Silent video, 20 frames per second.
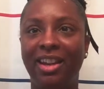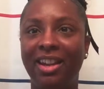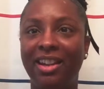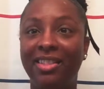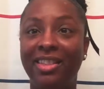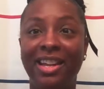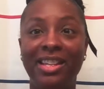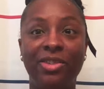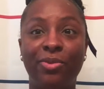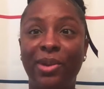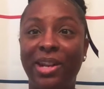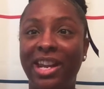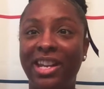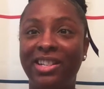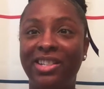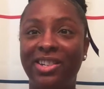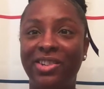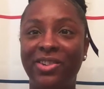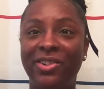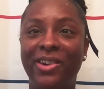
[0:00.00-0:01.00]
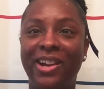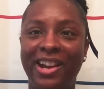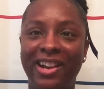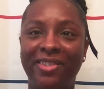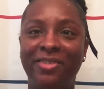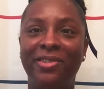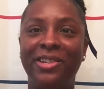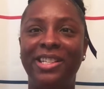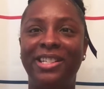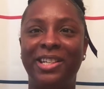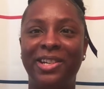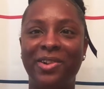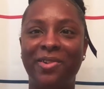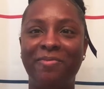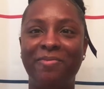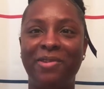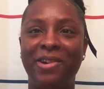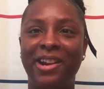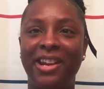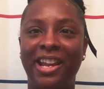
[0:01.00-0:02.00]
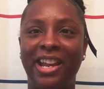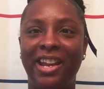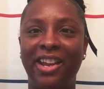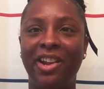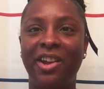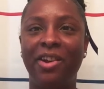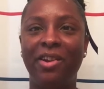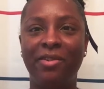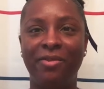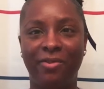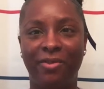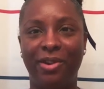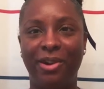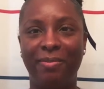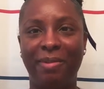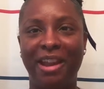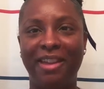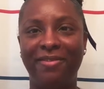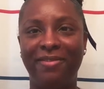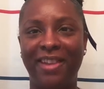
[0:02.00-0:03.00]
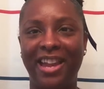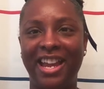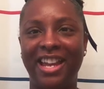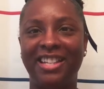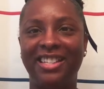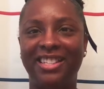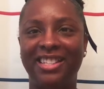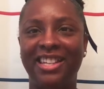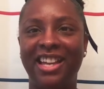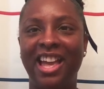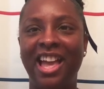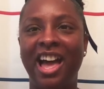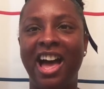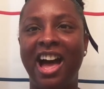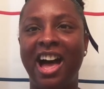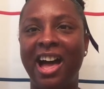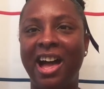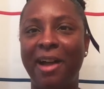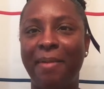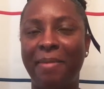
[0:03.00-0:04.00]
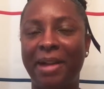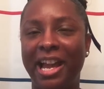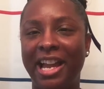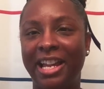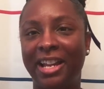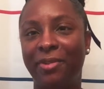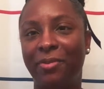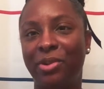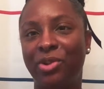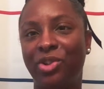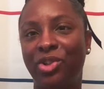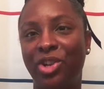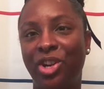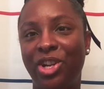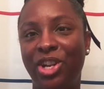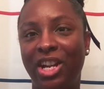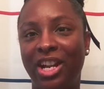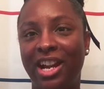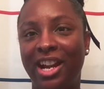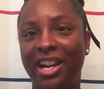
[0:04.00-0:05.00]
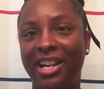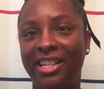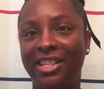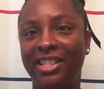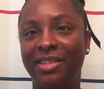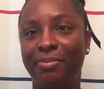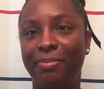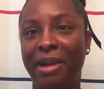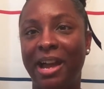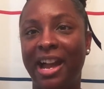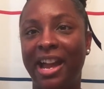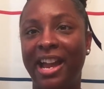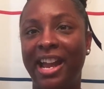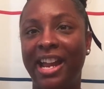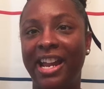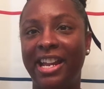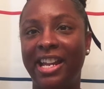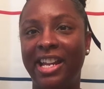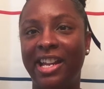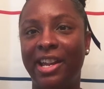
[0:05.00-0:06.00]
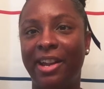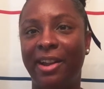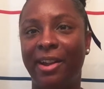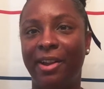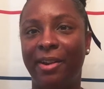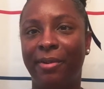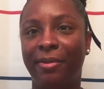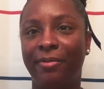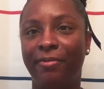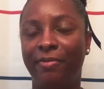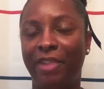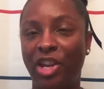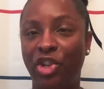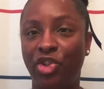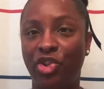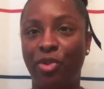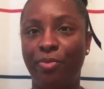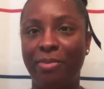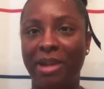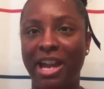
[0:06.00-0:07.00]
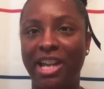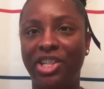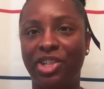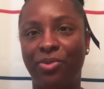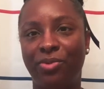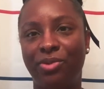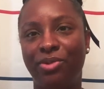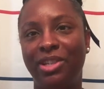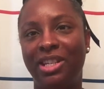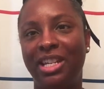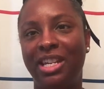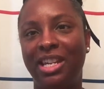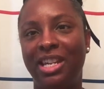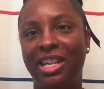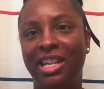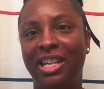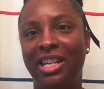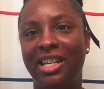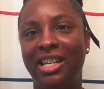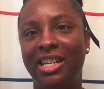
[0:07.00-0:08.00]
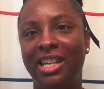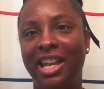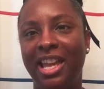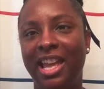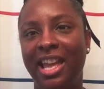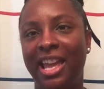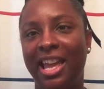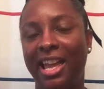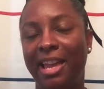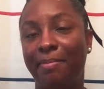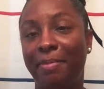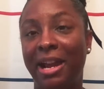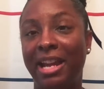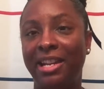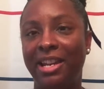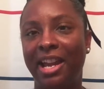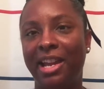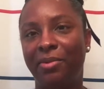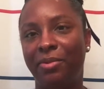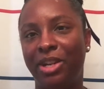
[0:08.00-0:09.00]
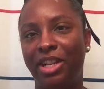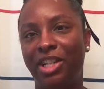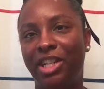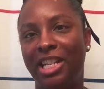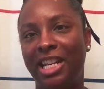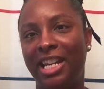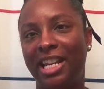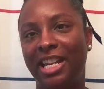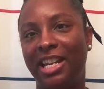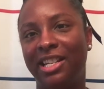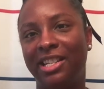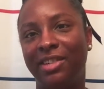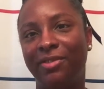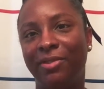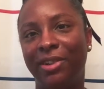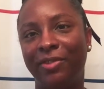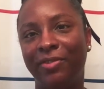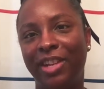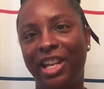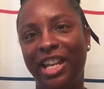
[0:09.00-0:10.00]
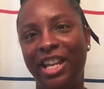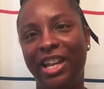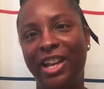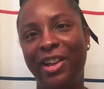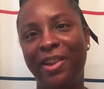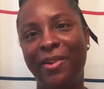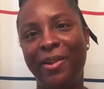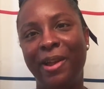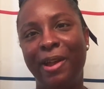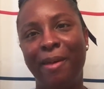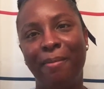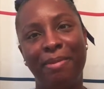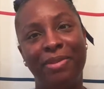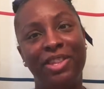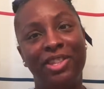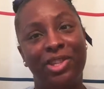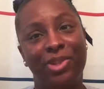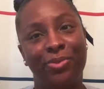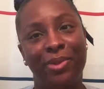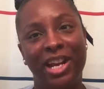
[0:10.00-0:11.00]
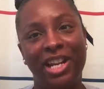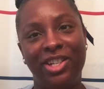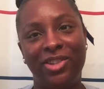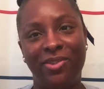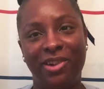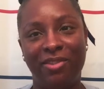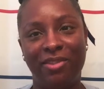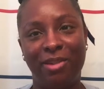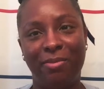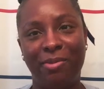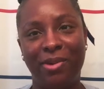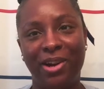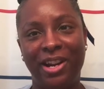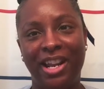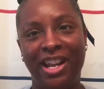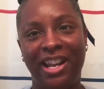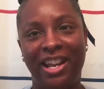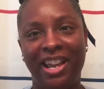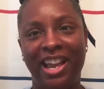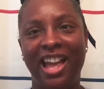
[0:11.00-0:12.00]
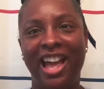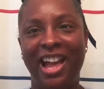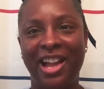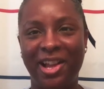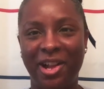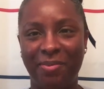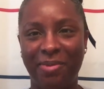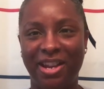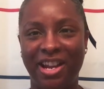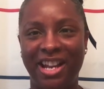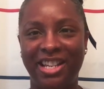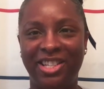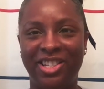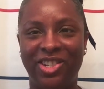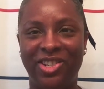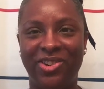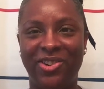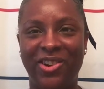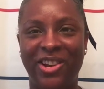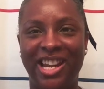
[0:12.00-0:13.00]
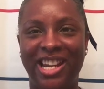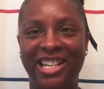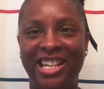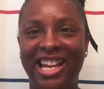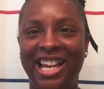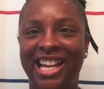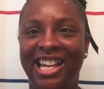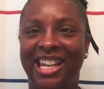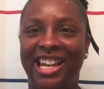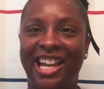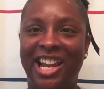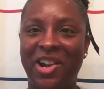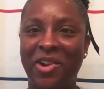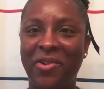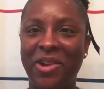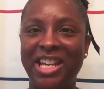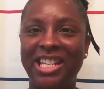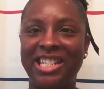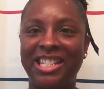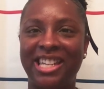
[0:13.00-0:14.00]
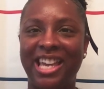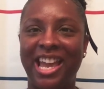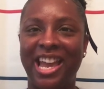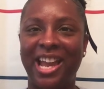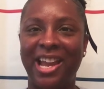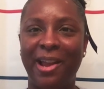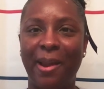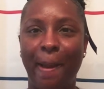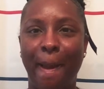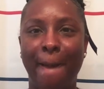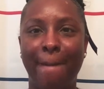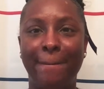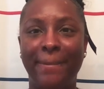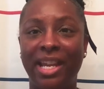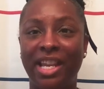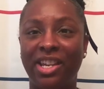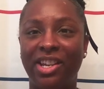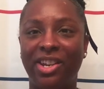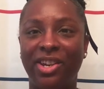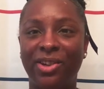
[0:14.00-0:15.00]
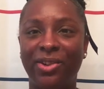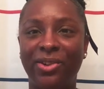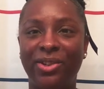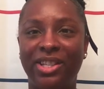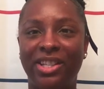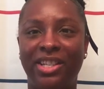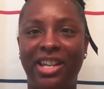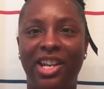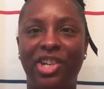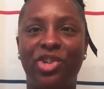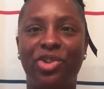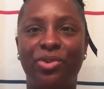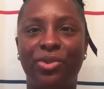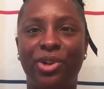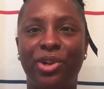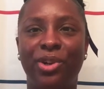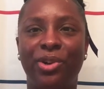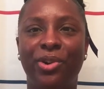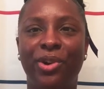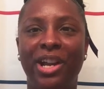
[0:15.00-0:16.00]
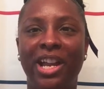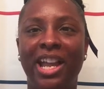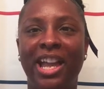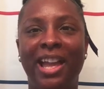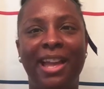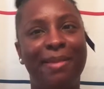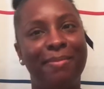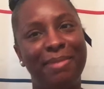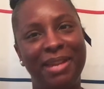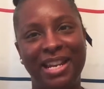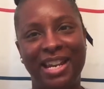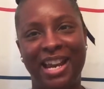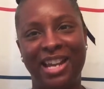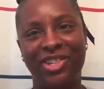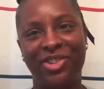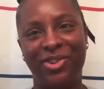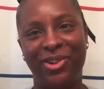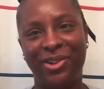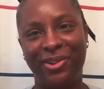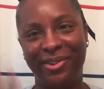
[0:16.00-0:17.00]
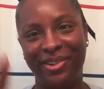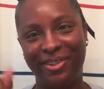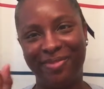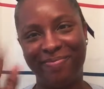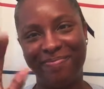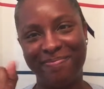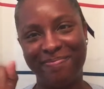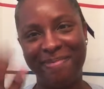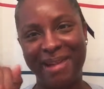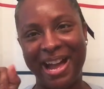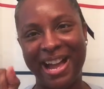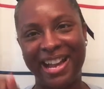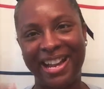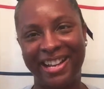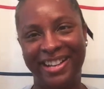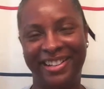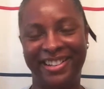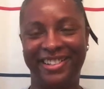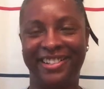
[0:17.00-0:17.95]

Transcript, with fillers: And that's what I do every single morning for my face. Um, I will show you guys my facial mask routine and my night routine in a different video, but this is what I do every morning. I hope you guys enjoyed. Like I always say, be you, stay true, and be natural. Bye.